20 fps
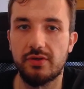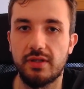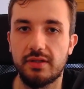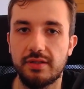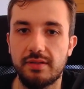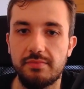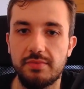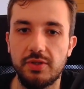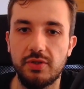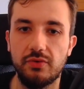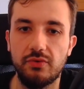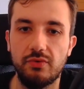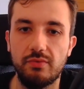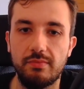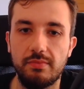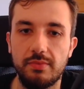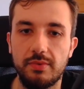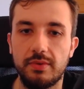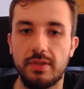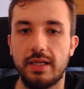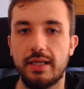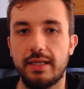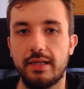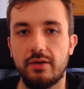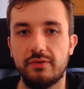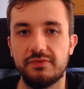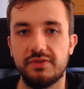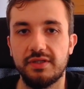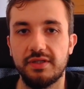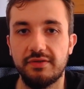debut
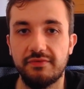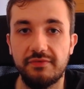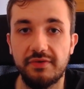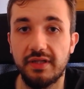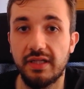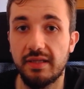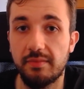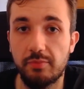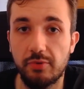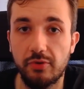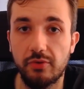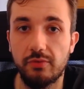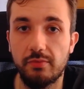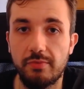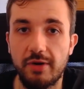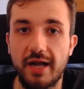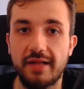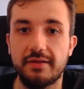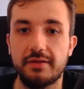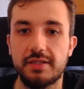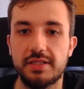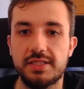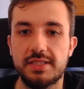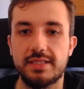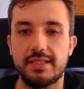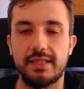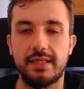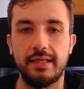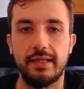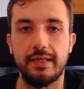of the Filippo brothers,
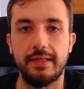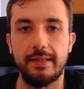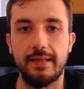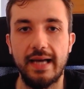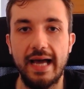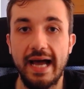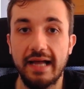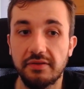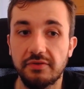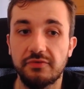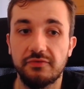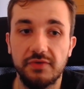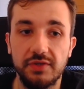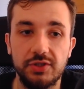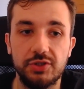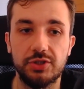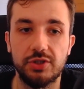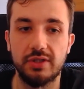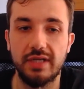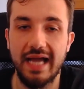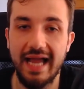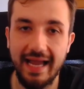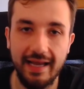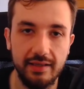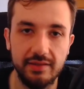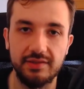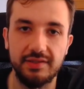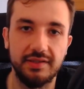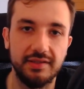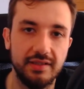and feature
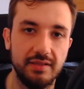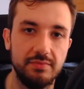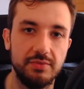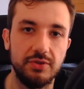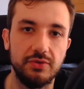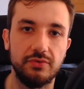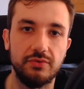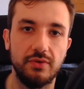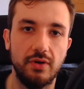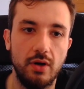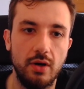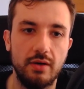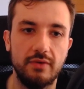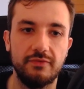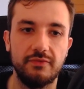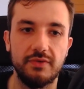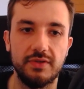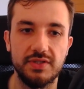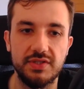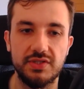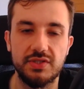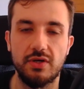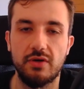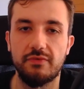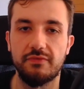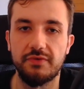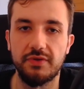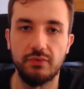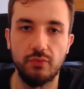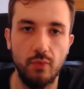acting debut of
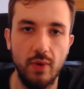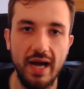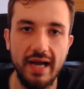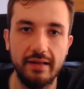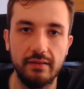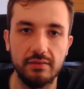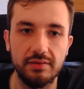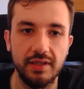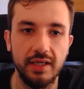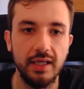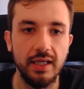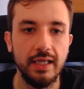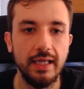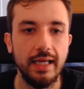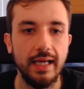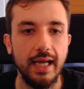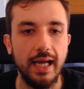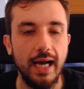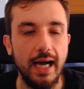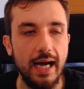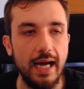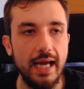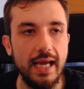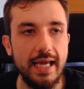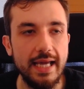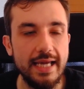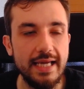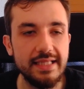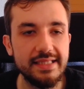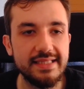Sophie Wilde.
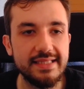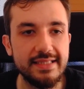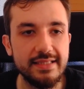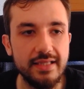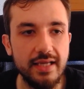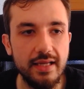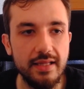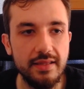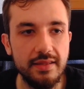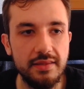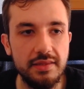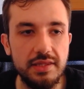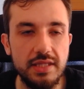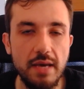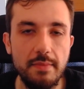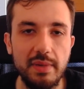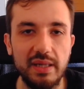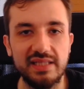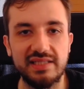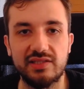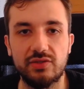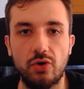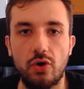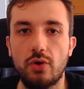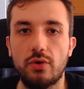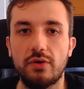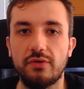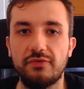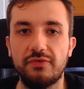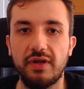It's the best
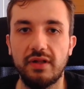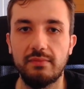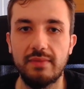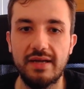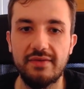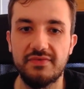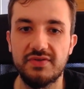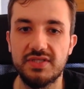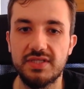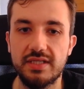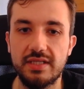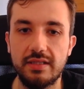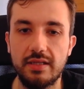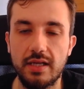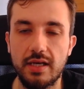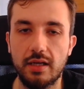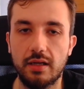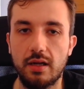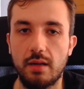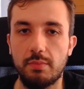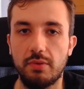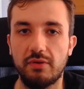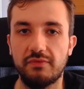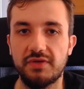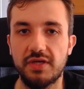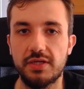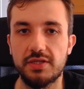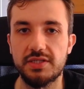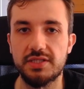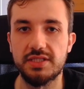horror film I've seen in a couple of
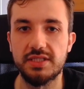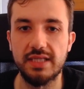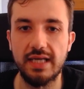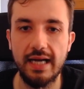years,